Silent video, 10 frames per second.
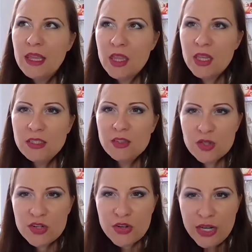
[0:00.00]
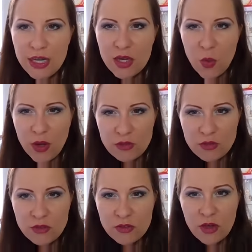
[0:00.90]
these tricky
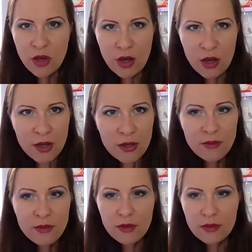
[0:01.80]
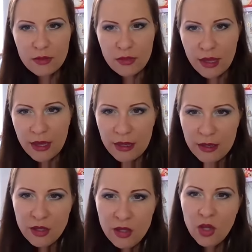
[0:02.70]
questions are
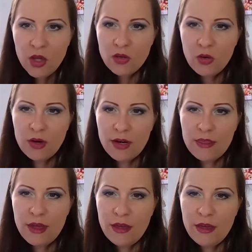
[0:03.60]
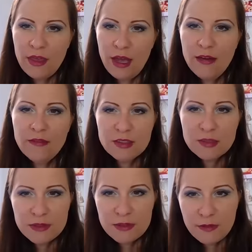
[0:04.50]
there, or they have a
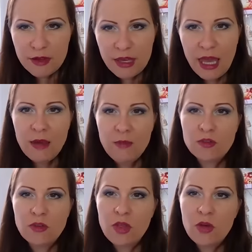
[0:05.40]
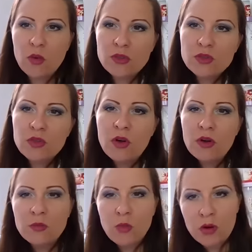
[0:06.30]
specific aim. So they want to
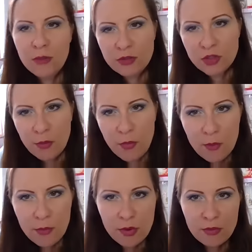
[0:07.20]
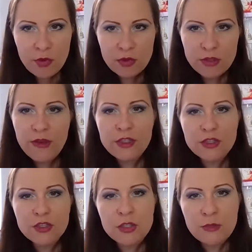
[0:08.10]
learn more about your
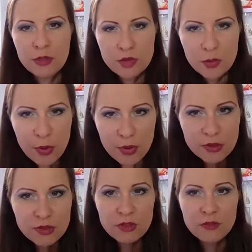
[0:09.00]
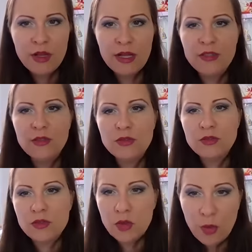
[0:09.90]
motivation, about your personal
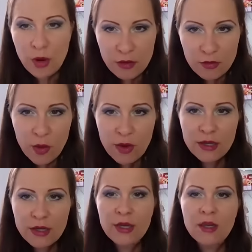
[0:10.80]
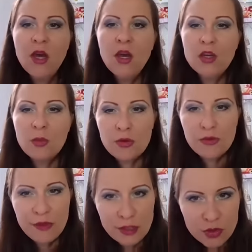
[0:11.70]
values, your way of working, your
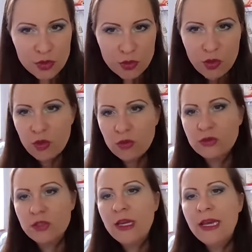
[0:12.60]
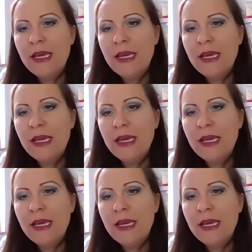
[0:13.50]
professional goals,